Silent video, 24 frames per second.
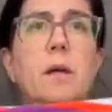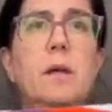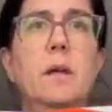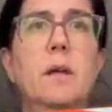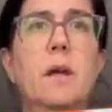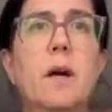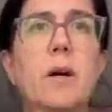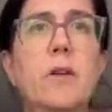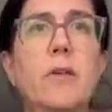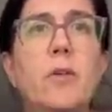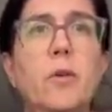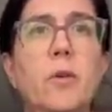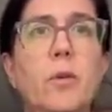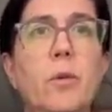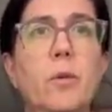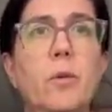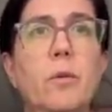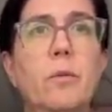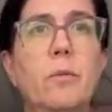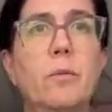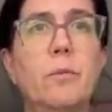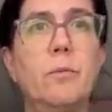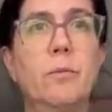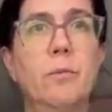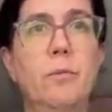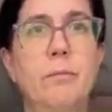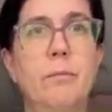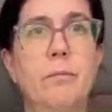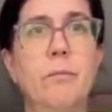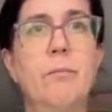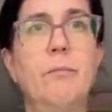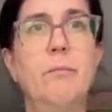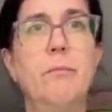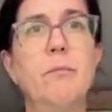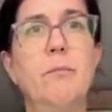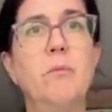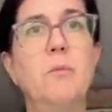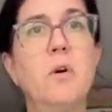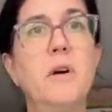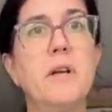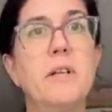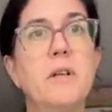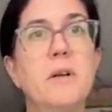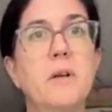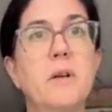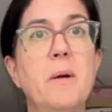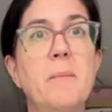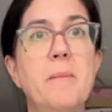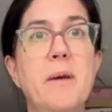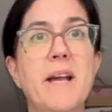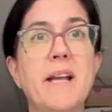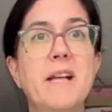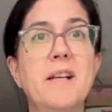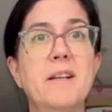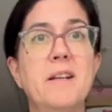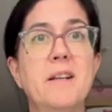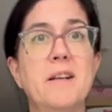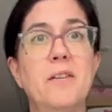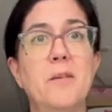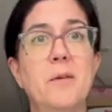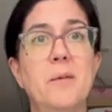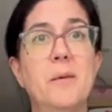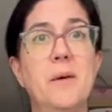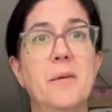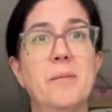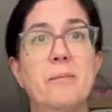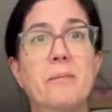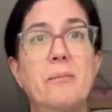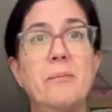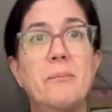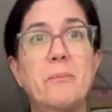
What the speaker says: I thought, why don't I make another one?